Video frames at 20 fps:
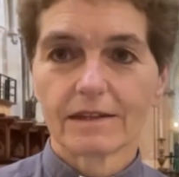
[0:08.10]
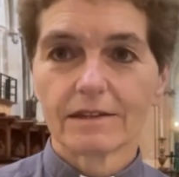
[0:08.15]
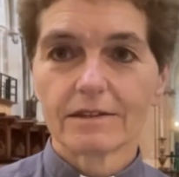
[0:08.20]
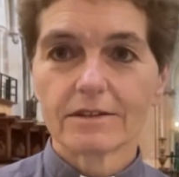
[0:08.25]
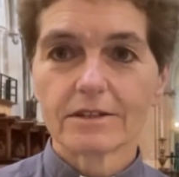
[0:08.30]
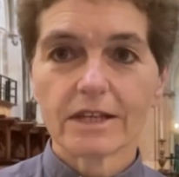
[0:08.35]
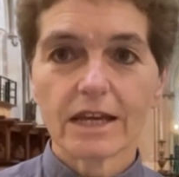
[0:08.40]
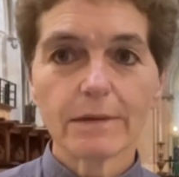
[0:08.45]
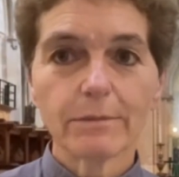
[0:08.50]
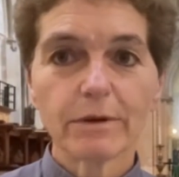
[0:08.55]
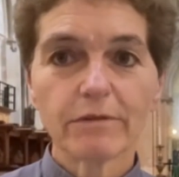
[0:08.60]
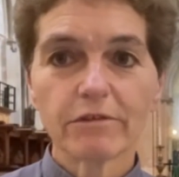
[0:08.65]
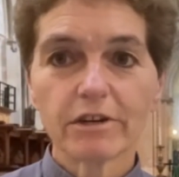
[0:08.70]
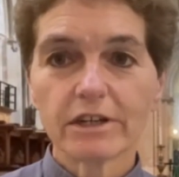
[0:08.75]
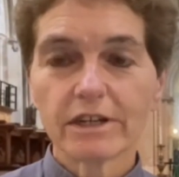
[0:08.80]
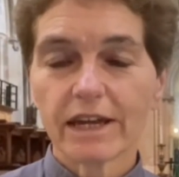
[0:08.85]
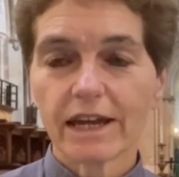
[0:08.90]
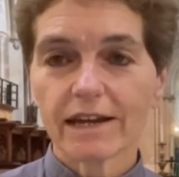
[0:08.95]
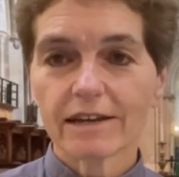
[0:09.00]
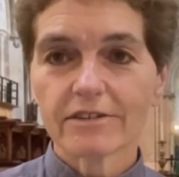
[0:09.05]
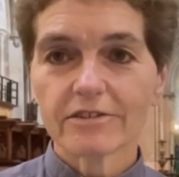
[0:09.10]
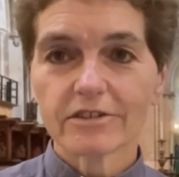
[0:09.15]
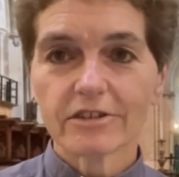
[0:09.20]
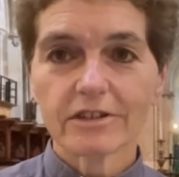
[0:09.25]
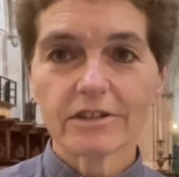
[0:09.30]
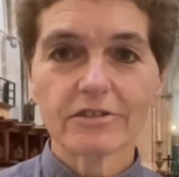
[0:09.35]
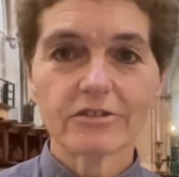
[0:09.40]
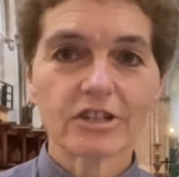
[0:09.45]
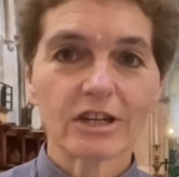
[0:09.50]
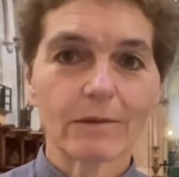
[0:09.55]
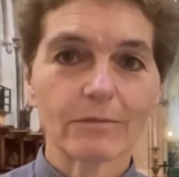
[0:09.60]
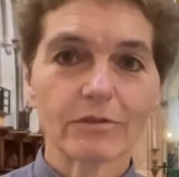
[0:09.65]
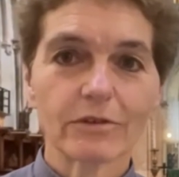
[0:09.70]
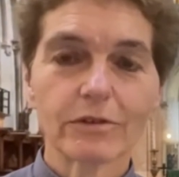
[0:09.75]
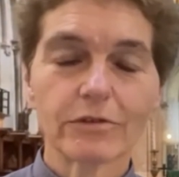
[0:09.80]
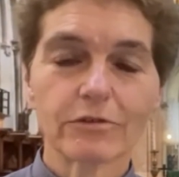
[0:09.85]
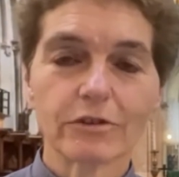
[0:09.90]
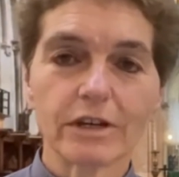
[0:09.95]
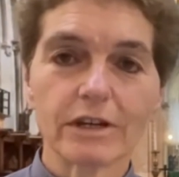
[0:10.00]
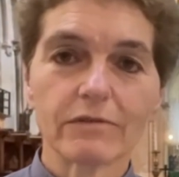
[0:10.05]
Today we read Exodus chapter
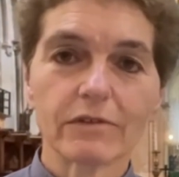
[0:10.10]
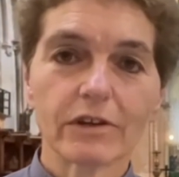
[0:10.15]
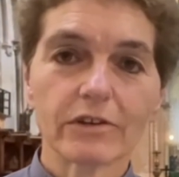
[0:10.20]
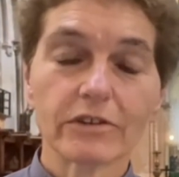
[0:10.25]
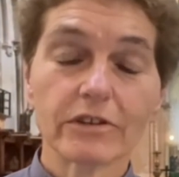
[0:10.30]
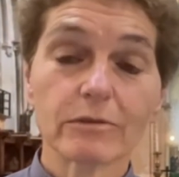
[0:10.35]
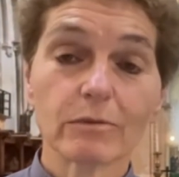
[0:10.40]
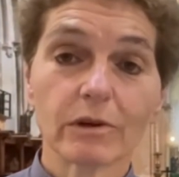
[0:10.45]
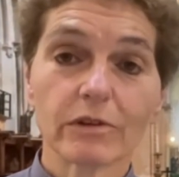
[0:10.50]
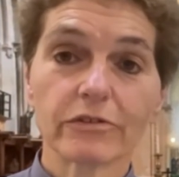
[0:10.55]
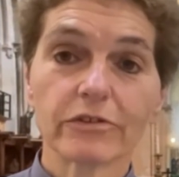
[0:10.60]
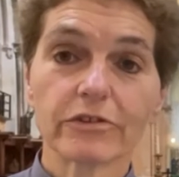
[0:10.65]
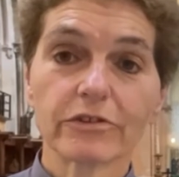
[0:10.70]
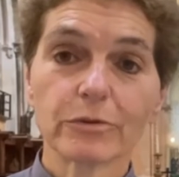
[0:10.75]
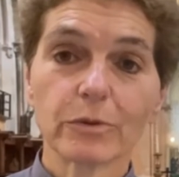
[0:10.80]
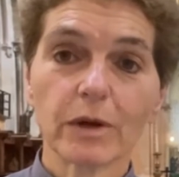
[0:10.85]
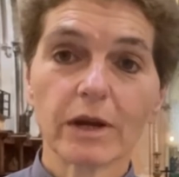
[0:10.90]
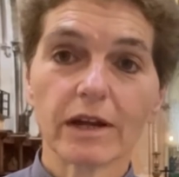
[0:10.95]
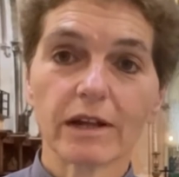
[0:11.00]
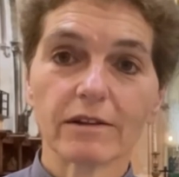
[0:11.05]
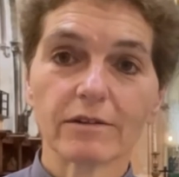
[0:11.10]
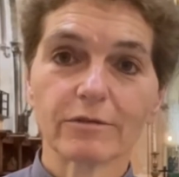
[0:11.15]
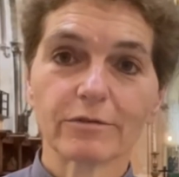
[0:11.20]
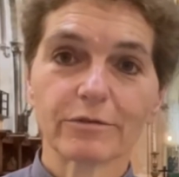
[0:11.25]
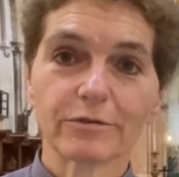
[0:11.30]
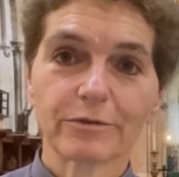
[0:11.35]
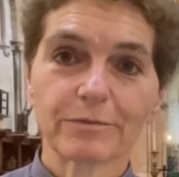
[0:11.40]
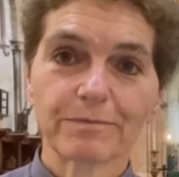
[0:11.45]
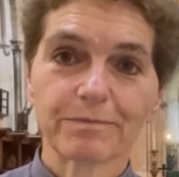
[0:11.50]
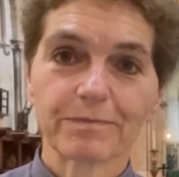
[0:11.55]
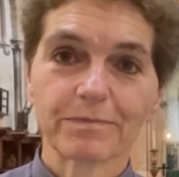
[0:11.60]
3, verses 1 to 12.